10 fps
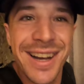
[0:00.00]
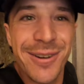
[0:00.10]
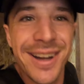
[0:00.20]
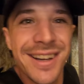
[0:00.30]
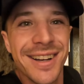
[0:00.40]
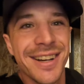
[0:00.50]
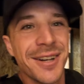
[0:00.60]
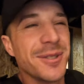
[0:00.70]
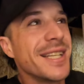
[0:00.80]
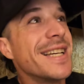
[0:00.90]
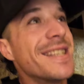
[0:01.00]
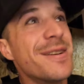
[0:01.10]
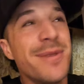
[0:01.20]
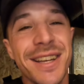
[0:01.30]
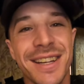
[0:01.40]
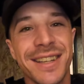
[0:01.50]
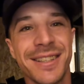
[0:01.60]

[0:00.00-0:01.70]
Anyway, I'll see you in a bit.